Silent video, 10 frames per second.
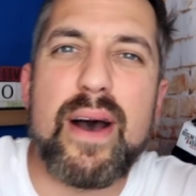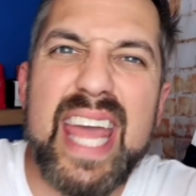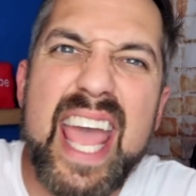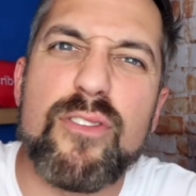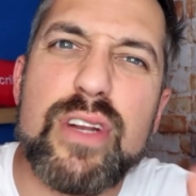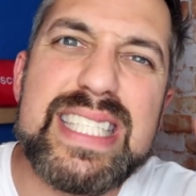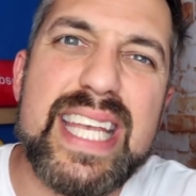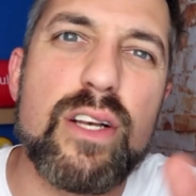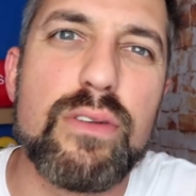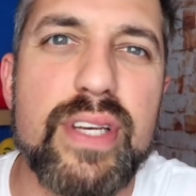about every
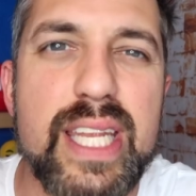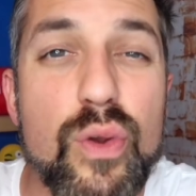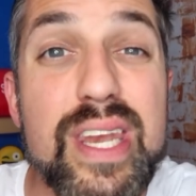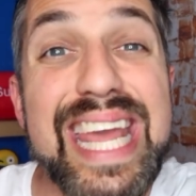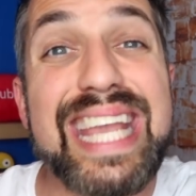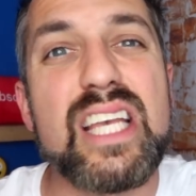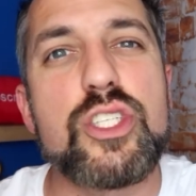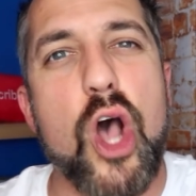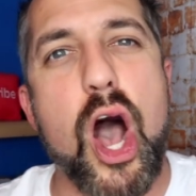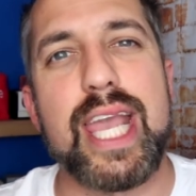single video, Nick
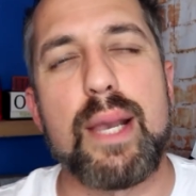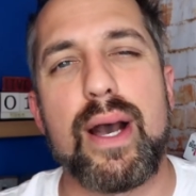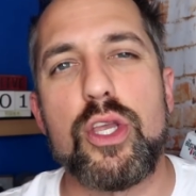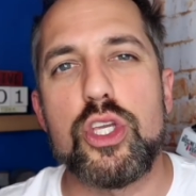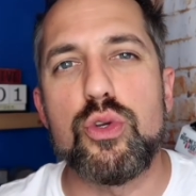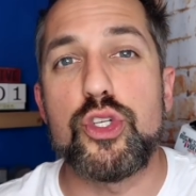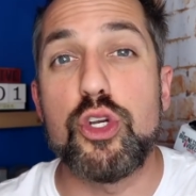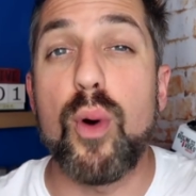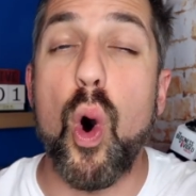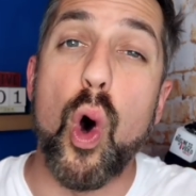is talking about
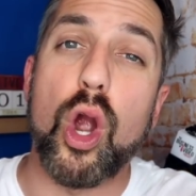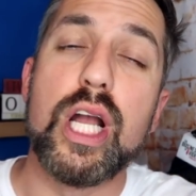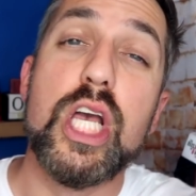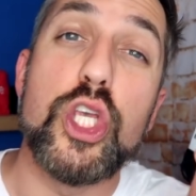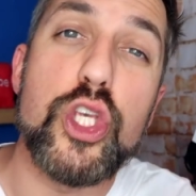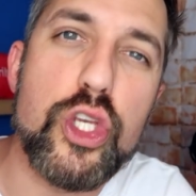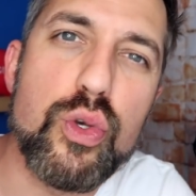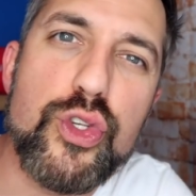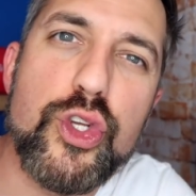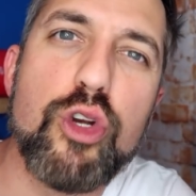YouTube or
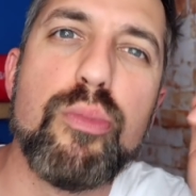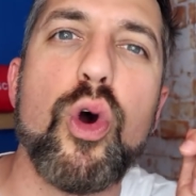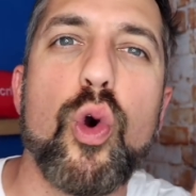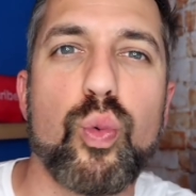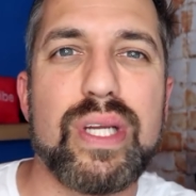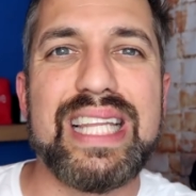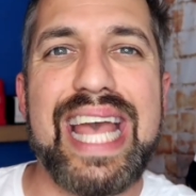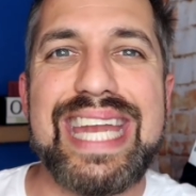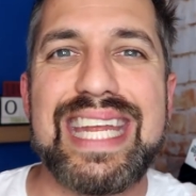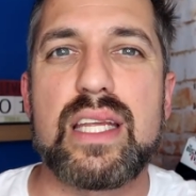YouTube
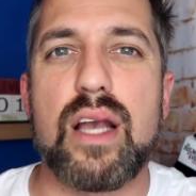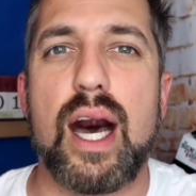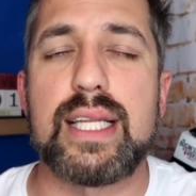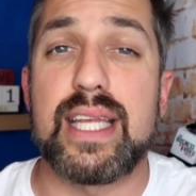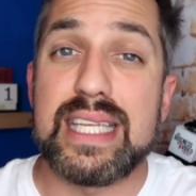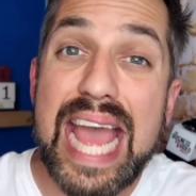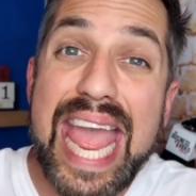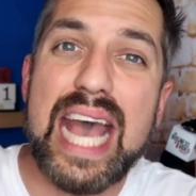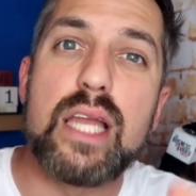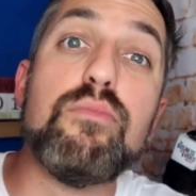related content.
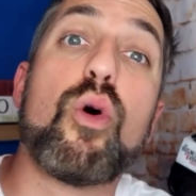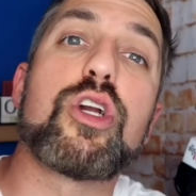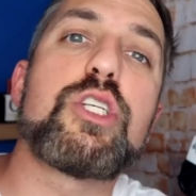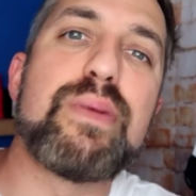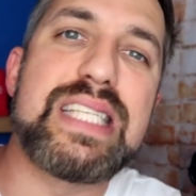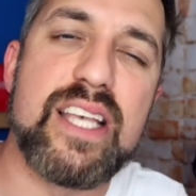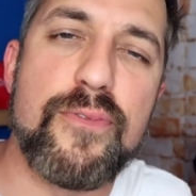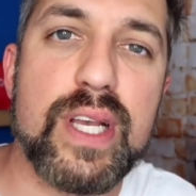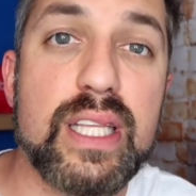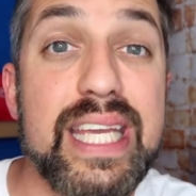And more
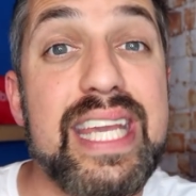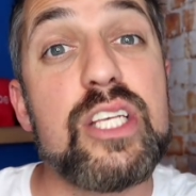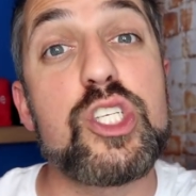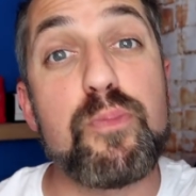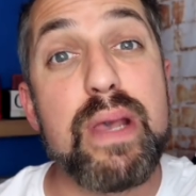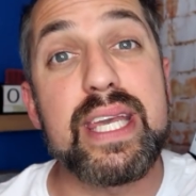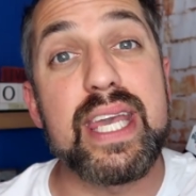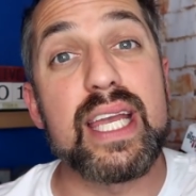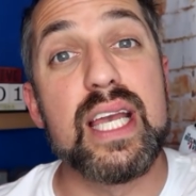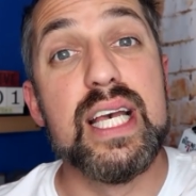specifically, he's
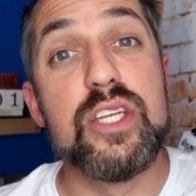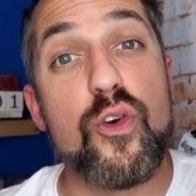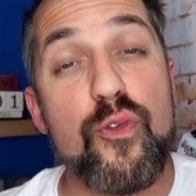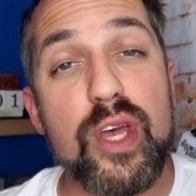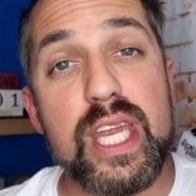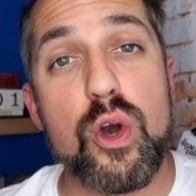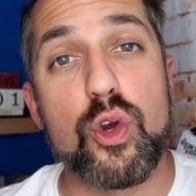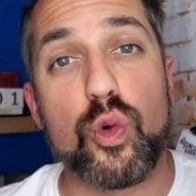speaking to video